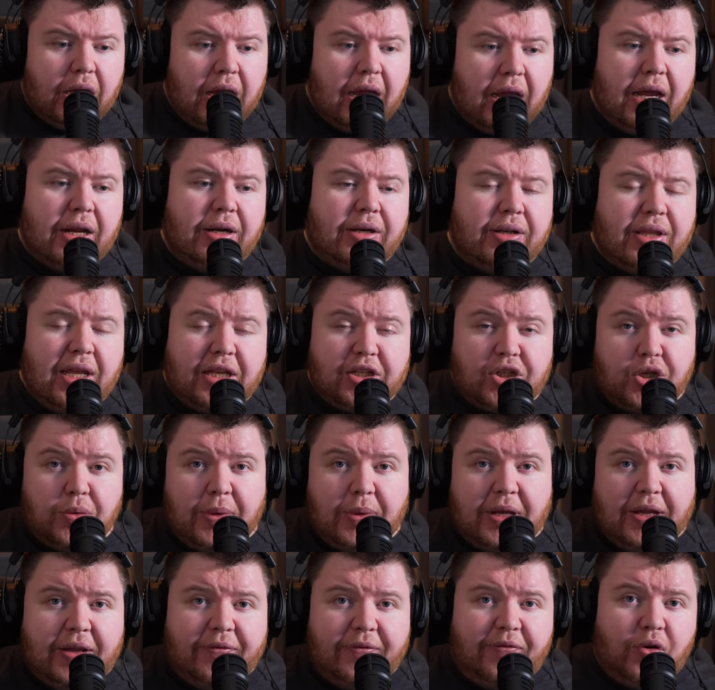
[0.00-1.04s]
and that's going to
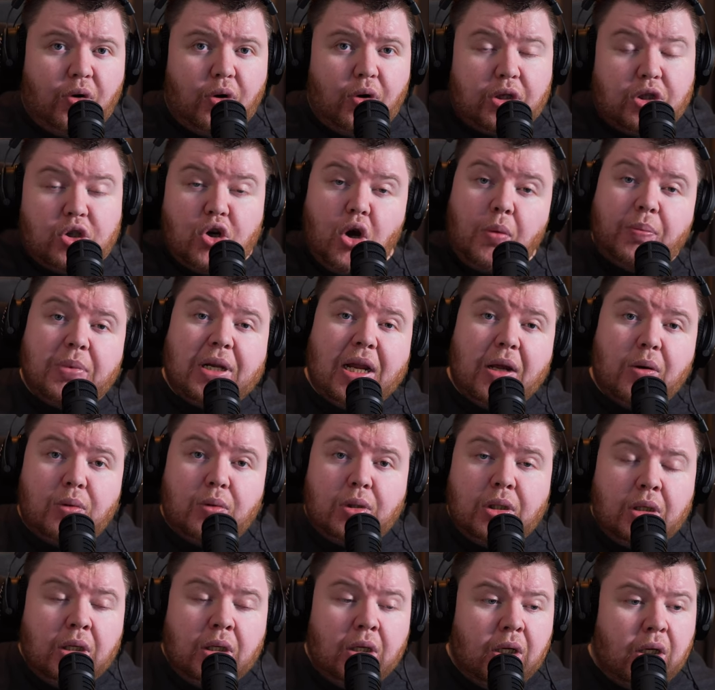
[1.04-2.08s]
be for a top
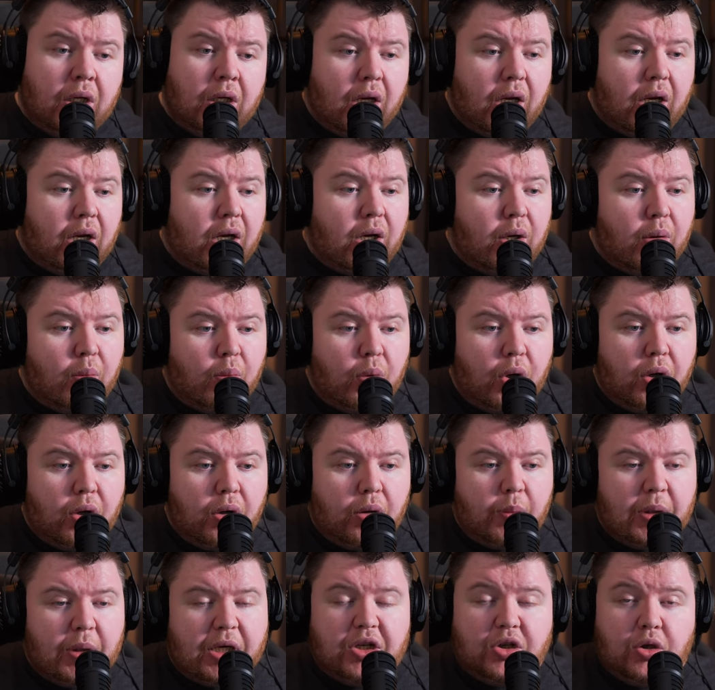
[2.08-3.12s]
down. Uh,
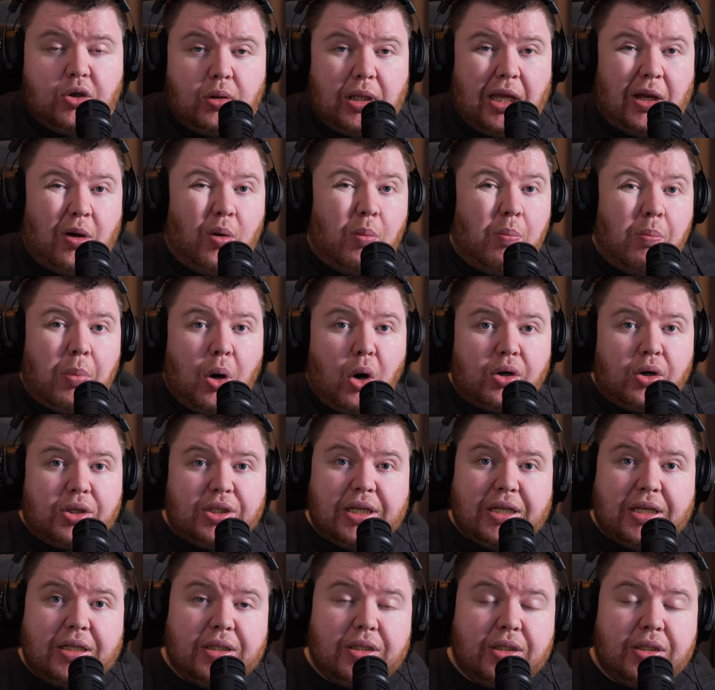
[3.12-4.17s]
where we can do like
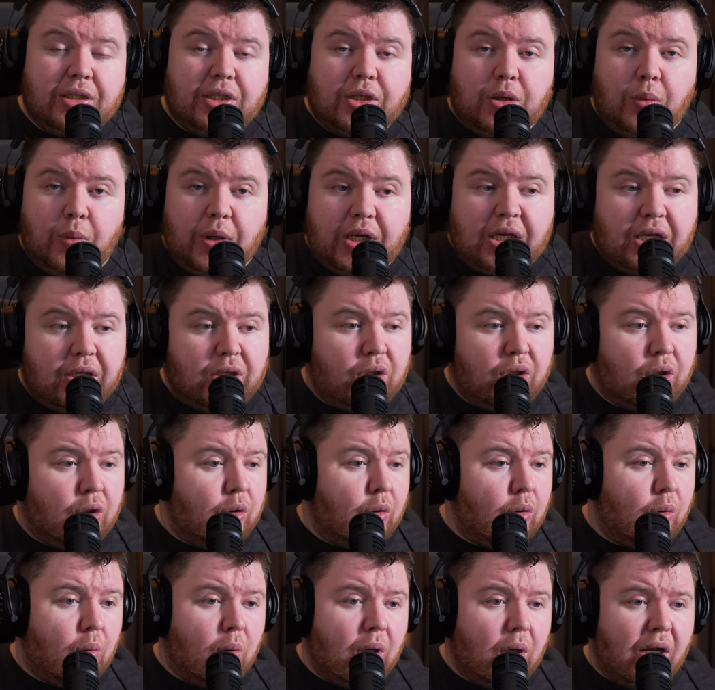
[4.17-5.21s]
unboxings, we can
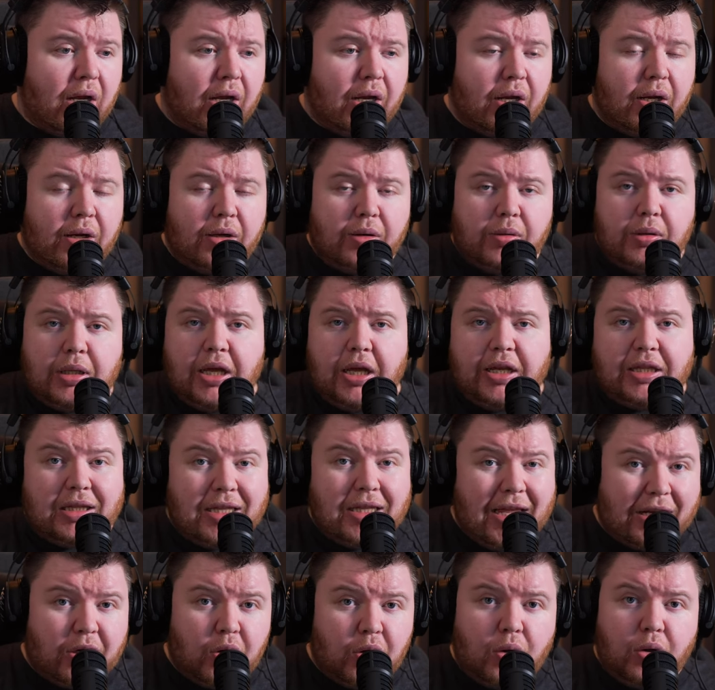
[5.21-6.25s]
do uh, like
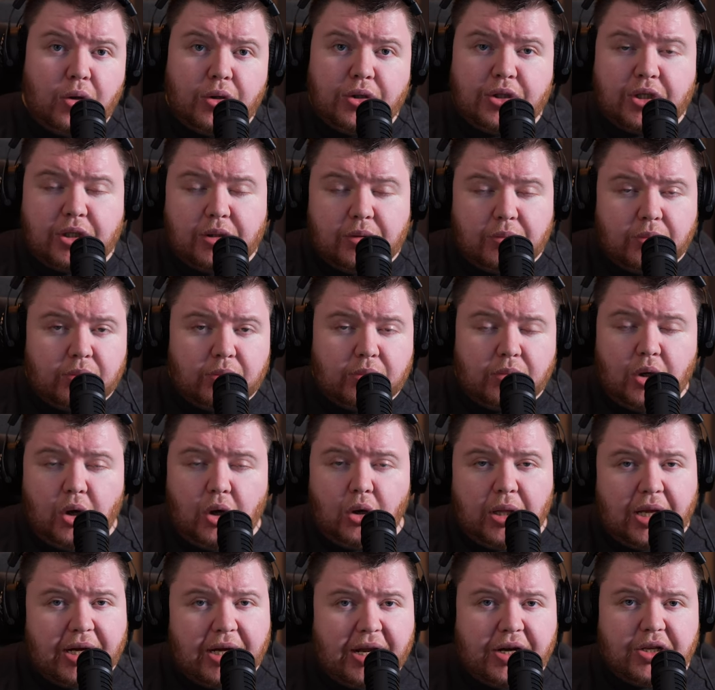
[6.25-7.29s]
Legos and
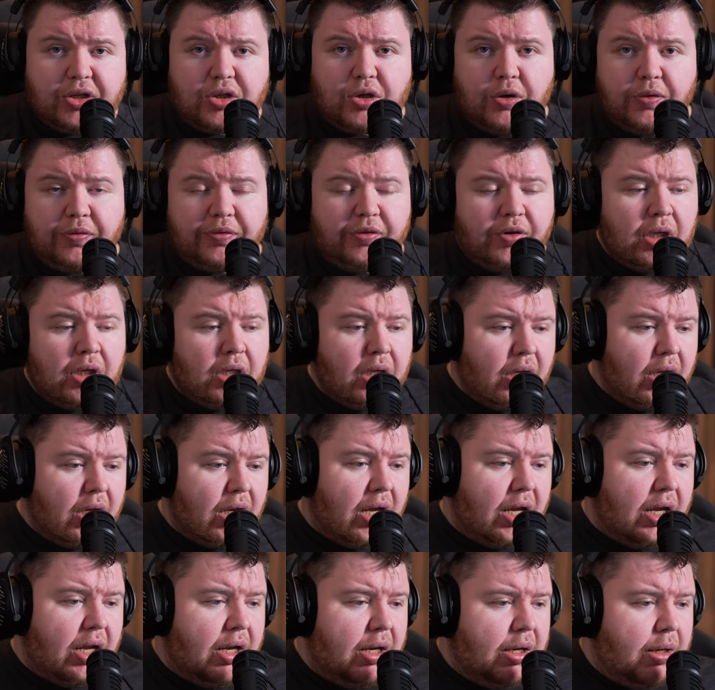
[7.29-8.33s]
all that kind of stuff.
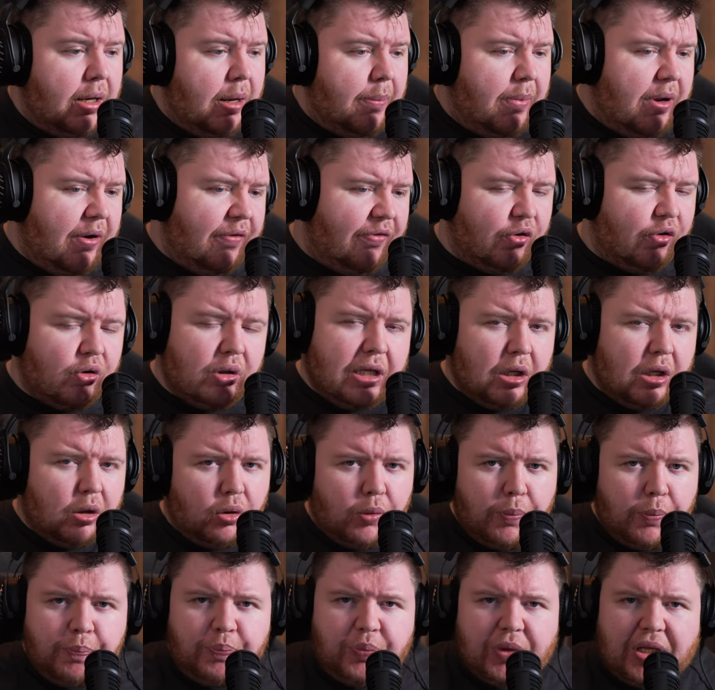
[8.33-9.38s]
Uh, it'll be a fun
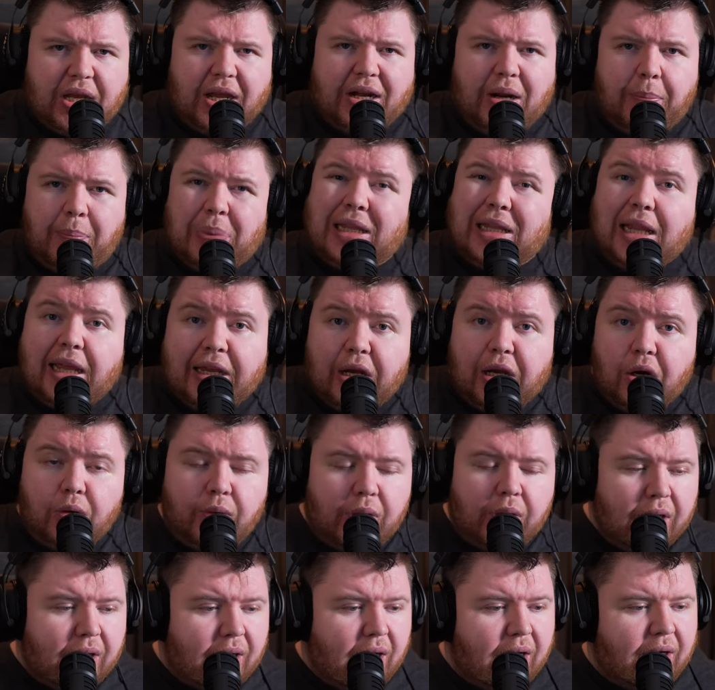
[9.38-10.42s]
little kind of play
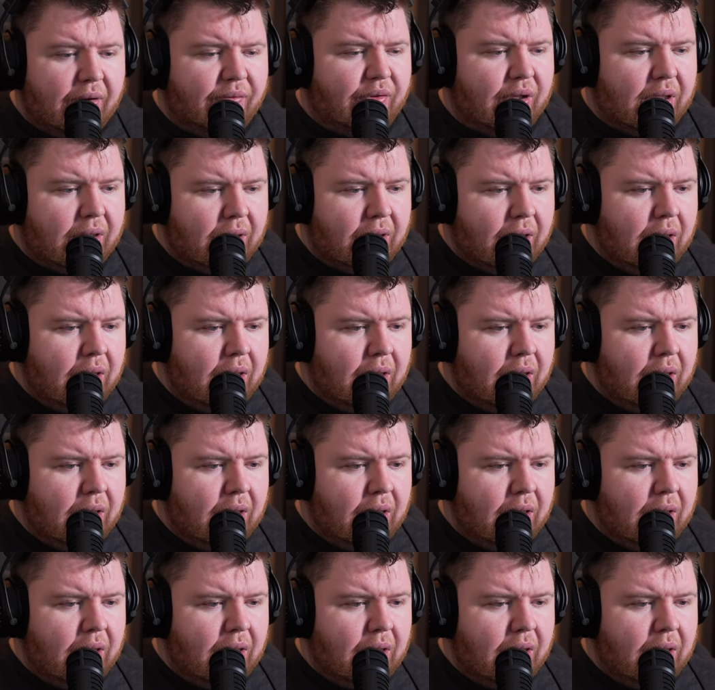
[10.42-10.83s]
area kind of thing.